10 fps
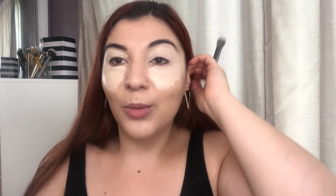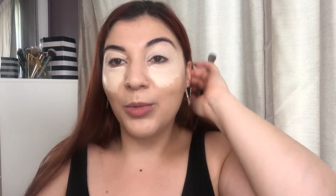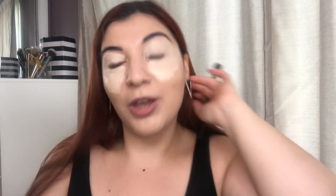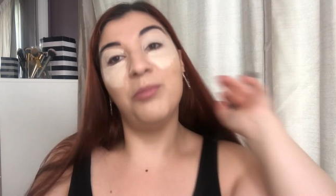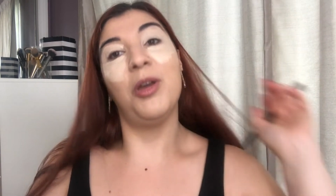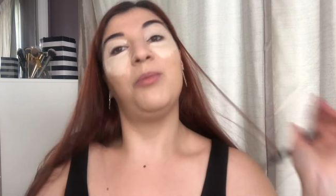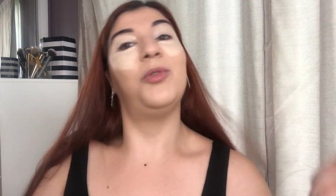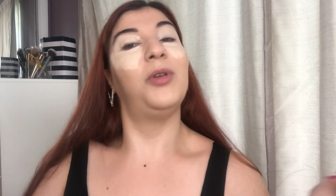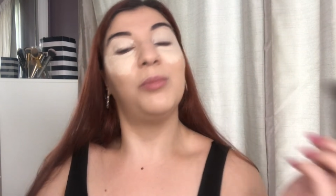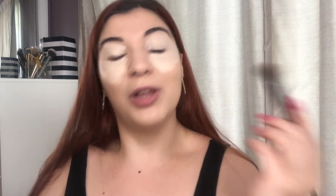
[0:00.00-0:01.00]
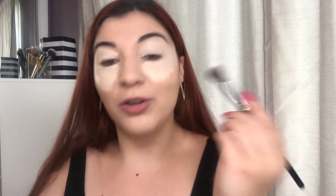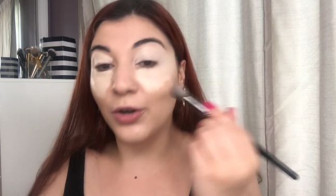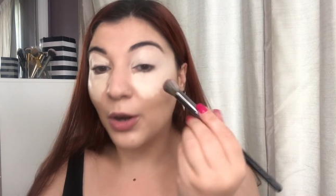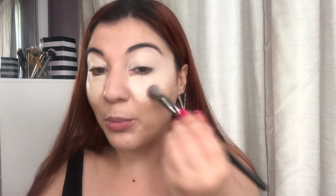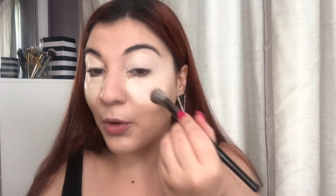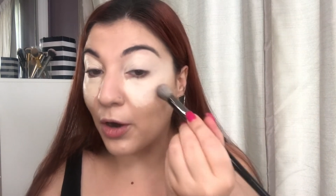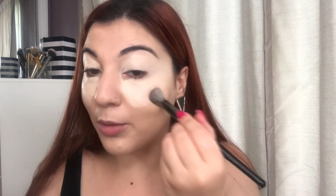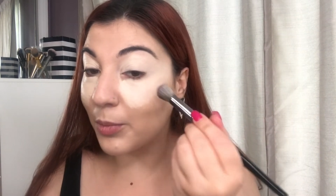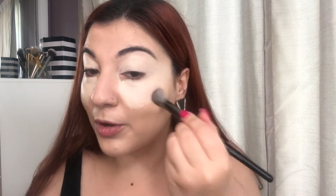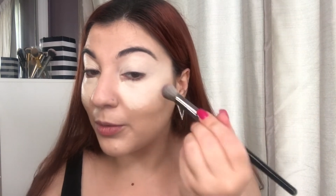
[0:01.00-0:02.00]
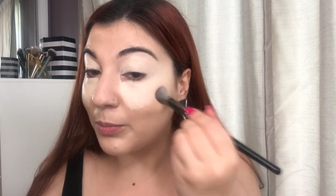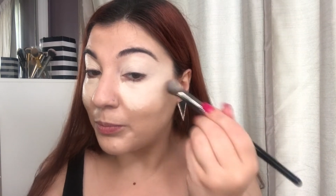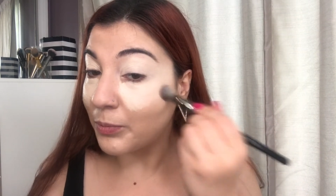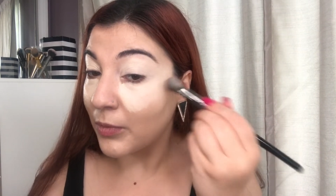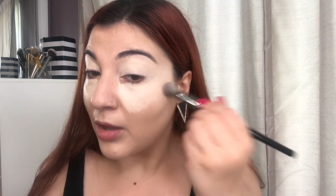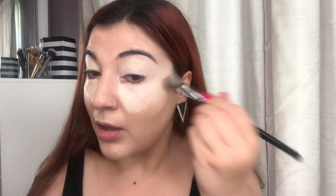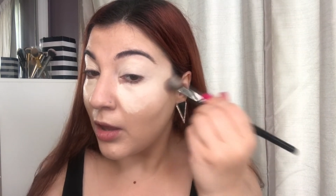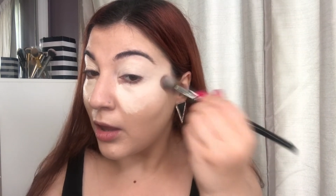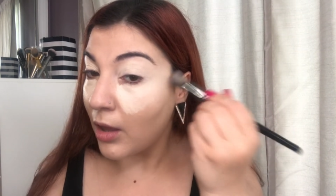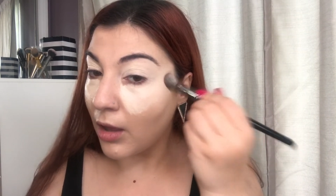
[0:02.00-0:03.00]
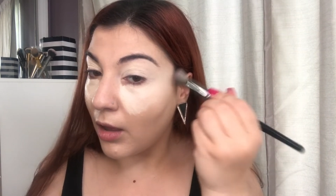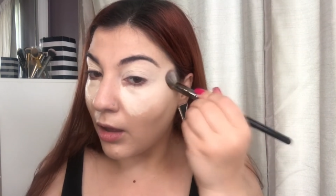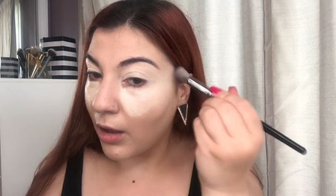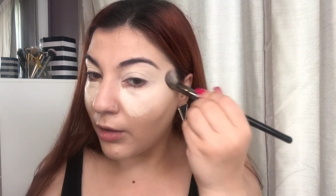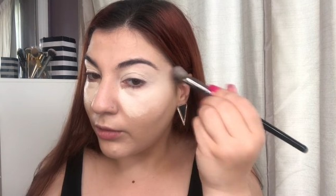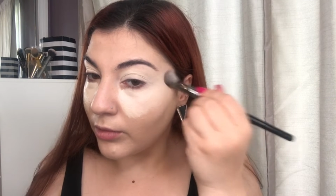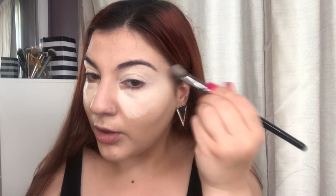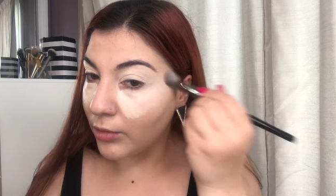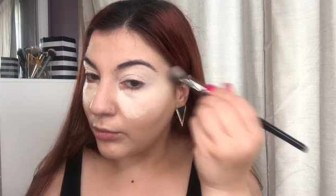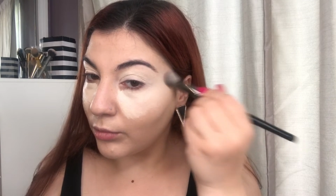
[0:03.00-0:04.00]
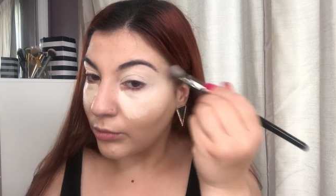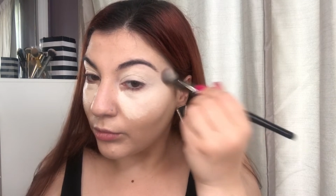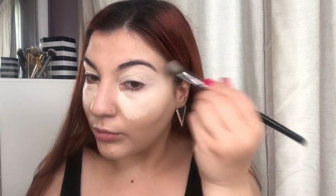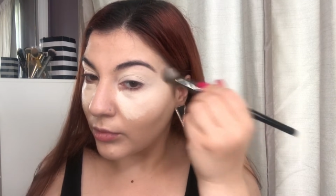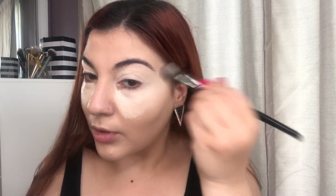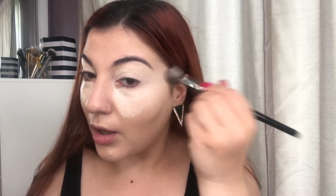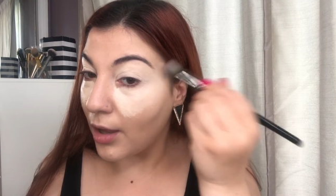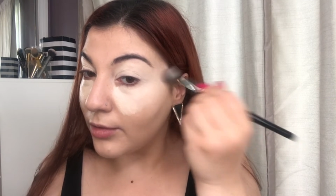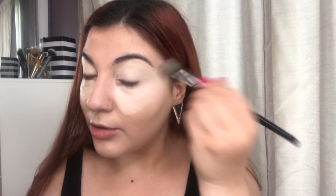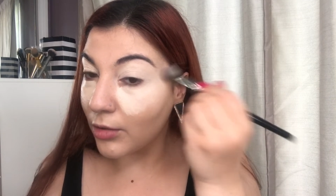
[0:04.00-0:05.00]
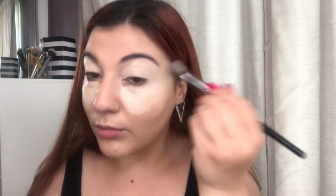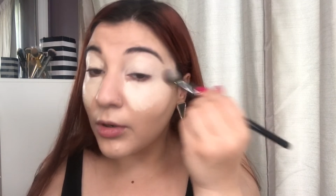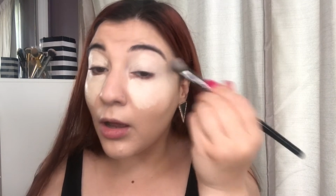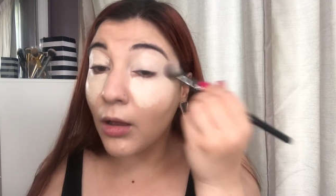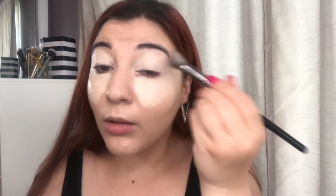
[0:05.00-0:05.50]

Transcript: me and my beauty blender apart, but I don't know. I don't know.